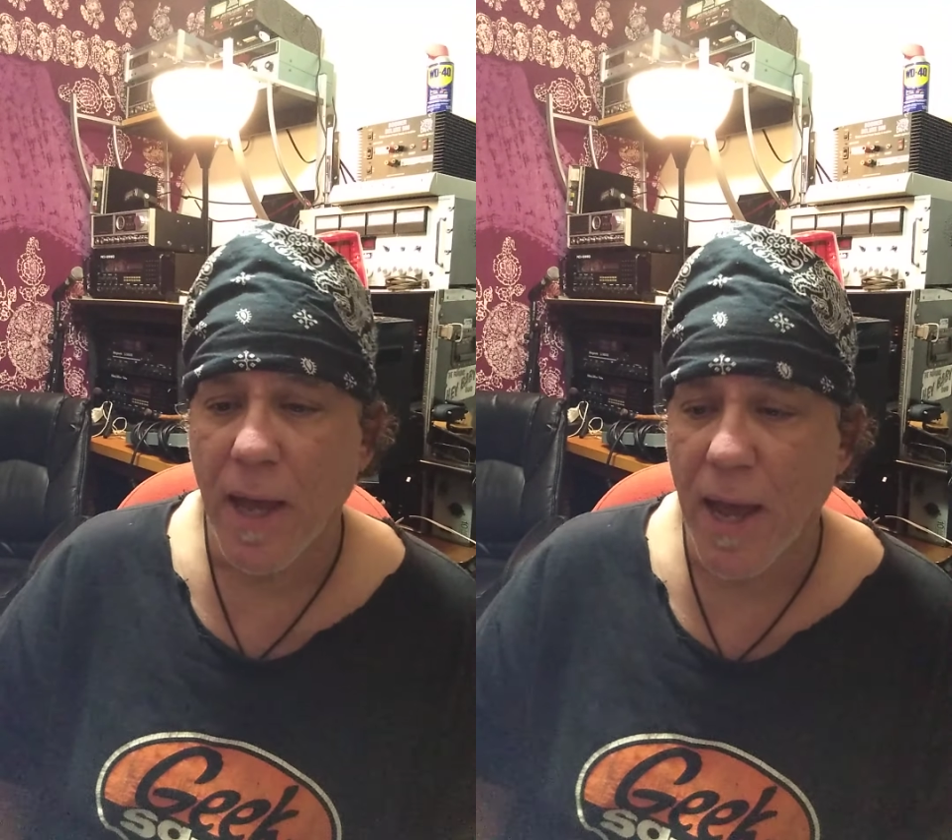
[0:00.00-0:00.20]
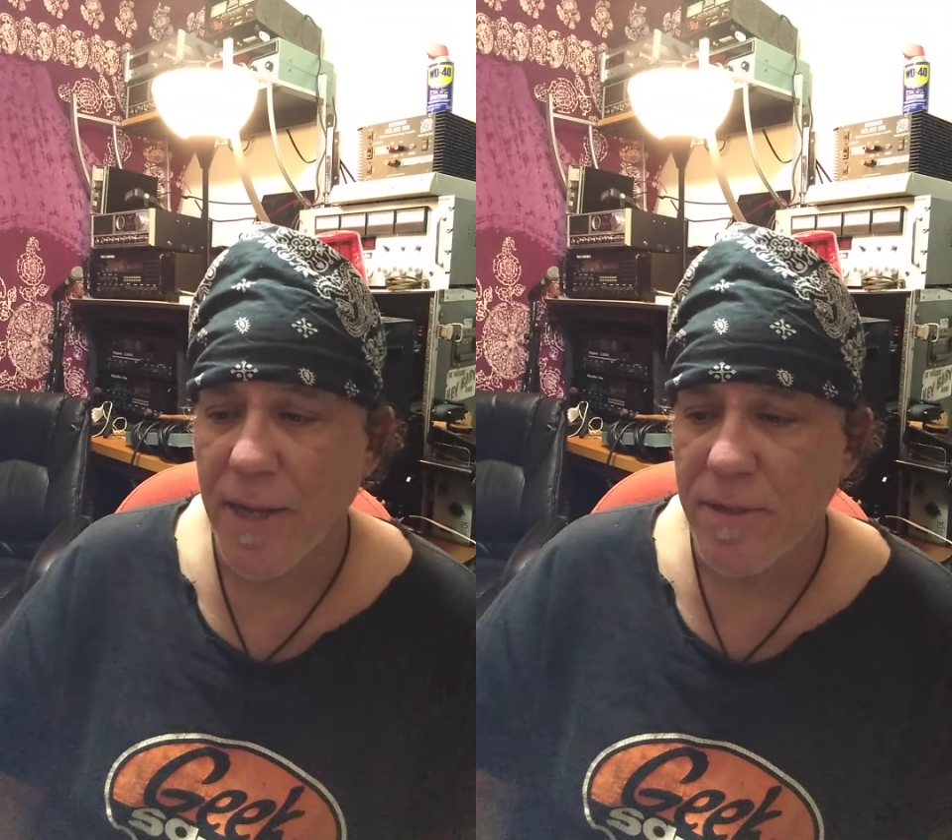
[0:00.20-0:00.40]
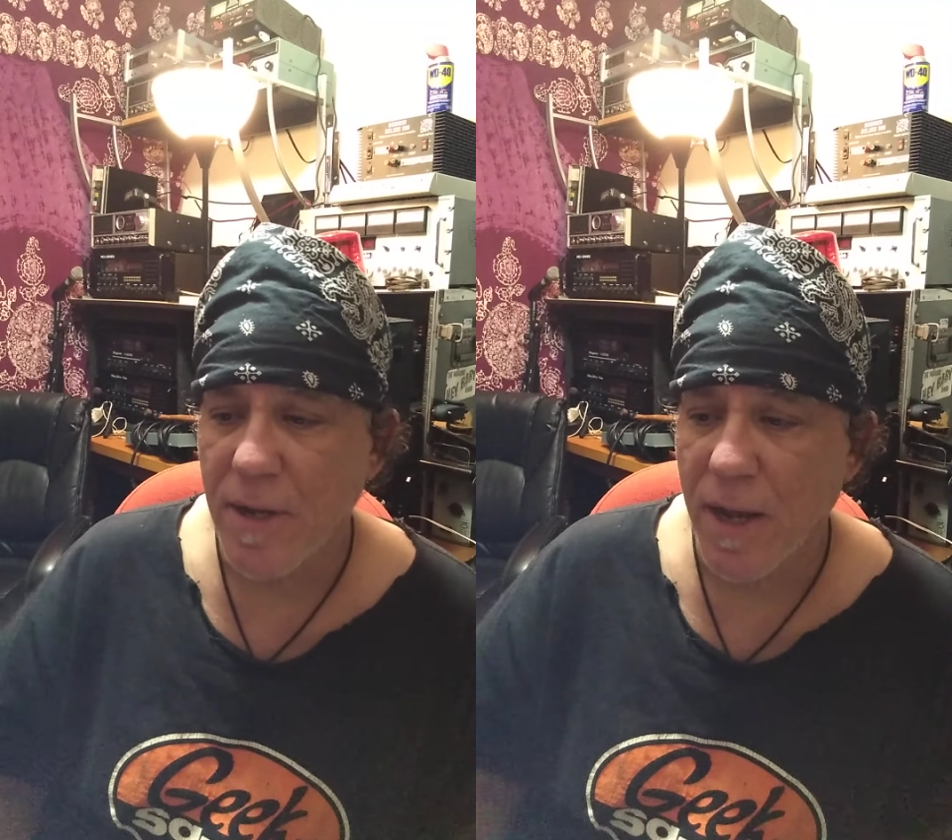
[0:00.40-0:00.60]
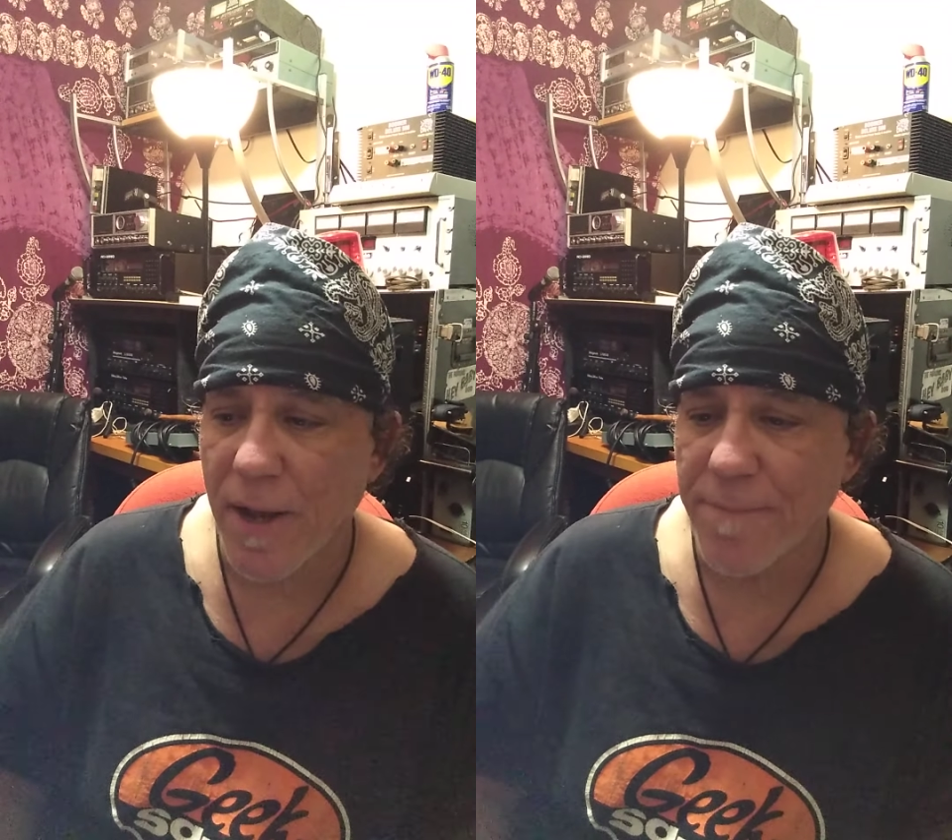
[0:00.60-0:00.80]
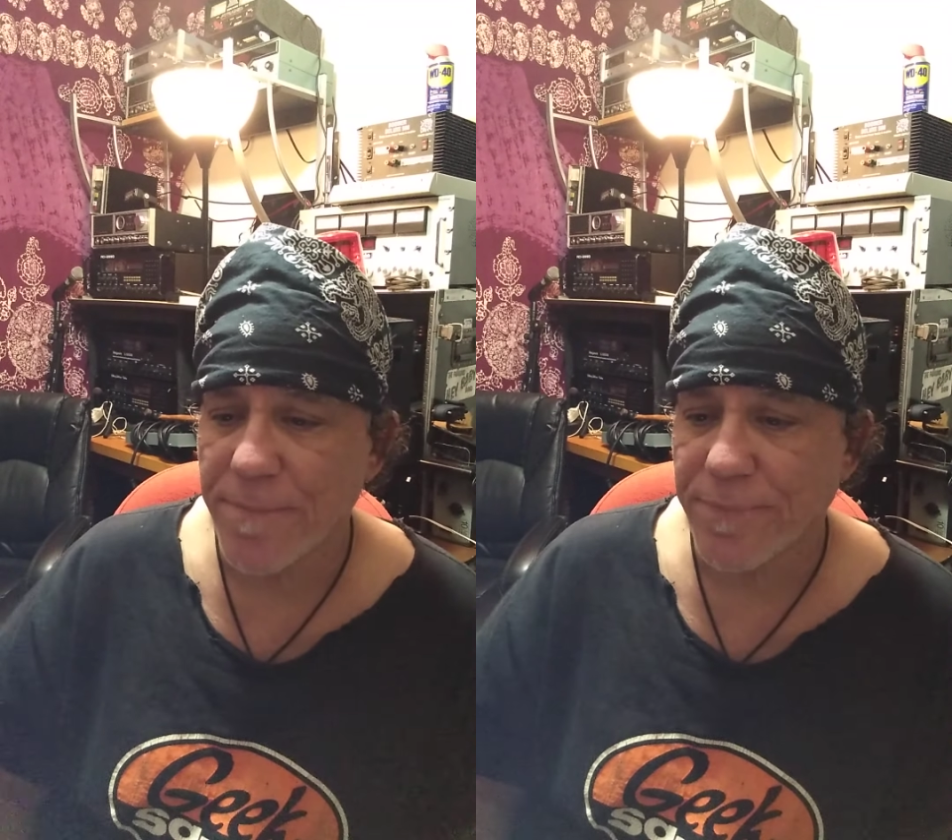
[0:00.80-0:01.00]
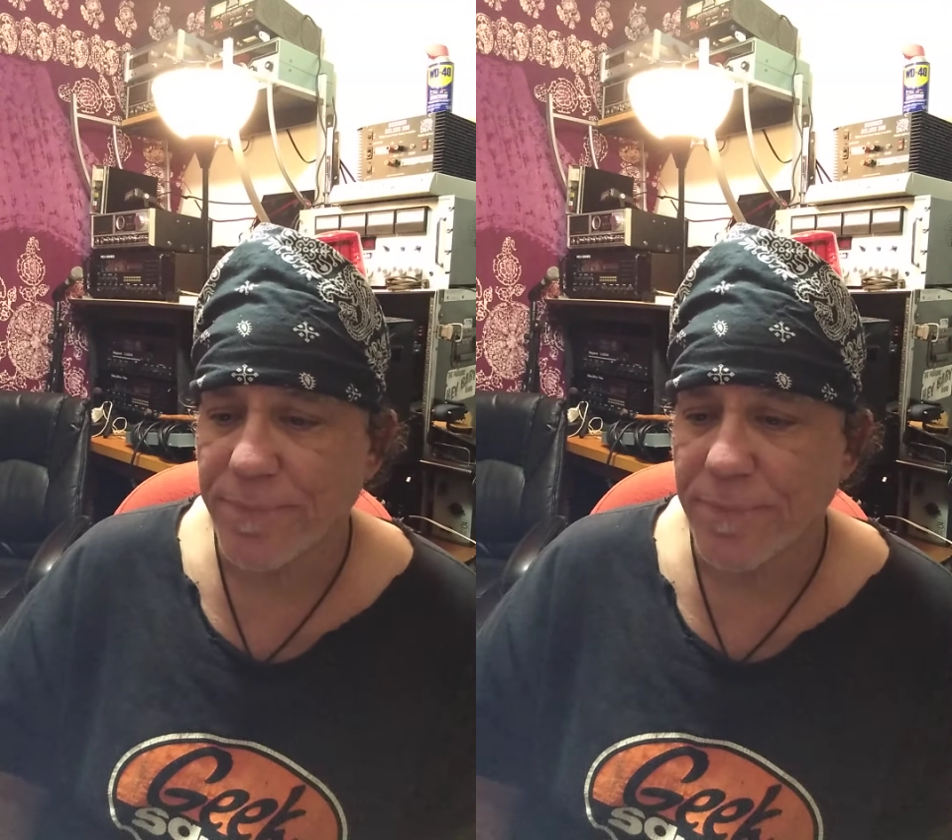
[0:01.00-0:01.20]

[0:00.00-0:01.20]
And, um,